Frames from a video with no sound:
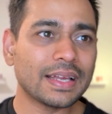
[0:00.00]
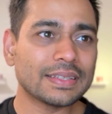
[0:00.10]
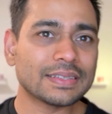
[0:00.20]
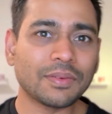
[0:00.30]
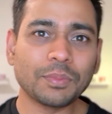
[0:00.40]

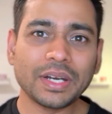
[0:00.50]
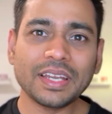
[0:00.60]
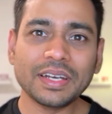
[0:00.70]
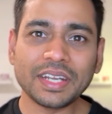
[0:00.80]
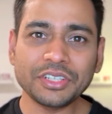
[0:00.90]
somebody
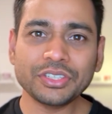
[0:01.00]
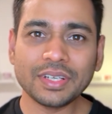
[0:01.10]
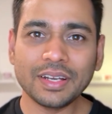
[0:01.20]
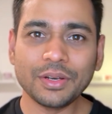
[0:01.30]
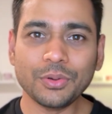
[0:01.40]

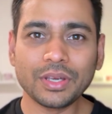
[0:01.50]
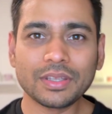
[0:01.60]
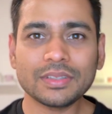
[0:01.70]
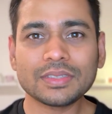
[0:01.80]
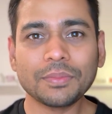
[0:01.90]
intentionally doing
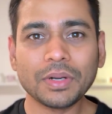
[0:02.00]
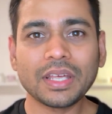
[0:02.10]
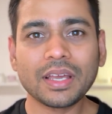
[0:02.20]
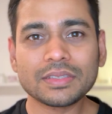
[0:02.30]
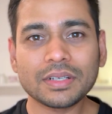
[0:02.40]
this somebody
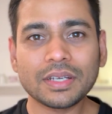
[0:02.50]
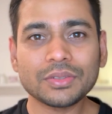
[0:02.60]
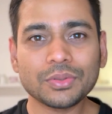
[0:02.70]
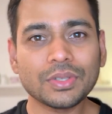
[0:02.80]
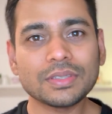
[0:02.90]
gets attached
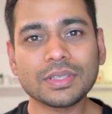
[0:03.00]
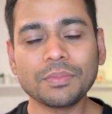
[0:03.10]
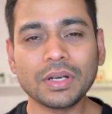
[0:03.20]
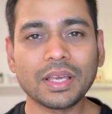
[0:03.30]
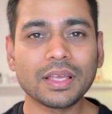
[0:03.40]
to this
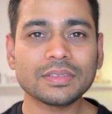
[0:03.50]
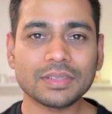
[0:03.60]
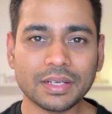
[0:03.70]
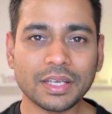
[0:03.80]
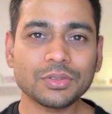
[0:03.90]
somebody gets
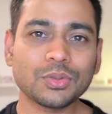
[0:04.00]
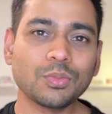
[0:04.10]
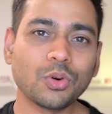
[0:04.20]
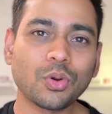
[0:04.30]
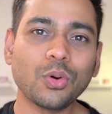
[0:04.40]
attached to
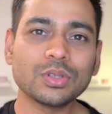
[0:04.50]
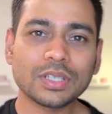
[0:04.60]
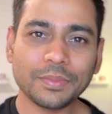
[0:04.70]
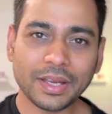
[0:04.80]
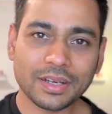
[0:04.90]
more
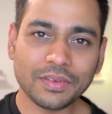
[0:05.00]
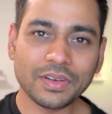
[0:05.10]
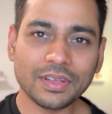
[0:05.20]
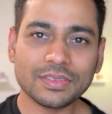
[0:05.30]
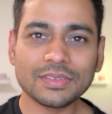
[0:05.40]
wholesome
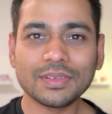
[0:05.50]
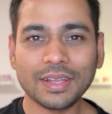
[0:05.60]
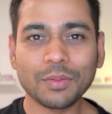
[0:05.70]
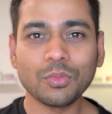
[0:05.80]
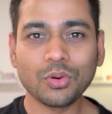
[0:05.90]
activities
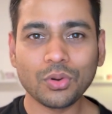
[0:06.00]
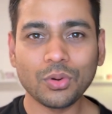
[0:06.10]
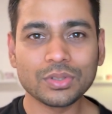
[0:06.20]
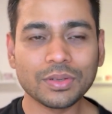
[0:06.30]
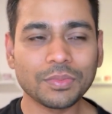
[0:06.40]
like more
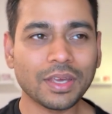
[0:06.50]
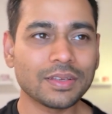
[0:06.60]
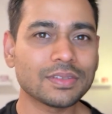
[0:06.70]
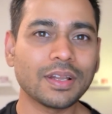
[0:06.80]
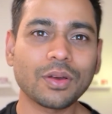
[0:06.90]
wholesome
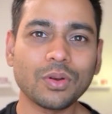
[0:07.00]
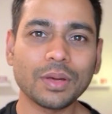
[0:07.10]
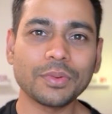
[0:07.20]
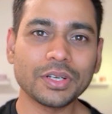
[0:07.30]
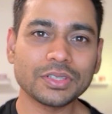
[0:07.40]
things like
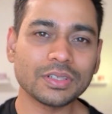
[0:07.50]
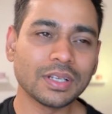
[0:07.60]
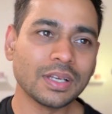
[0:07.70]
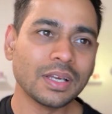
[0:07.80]
collaboration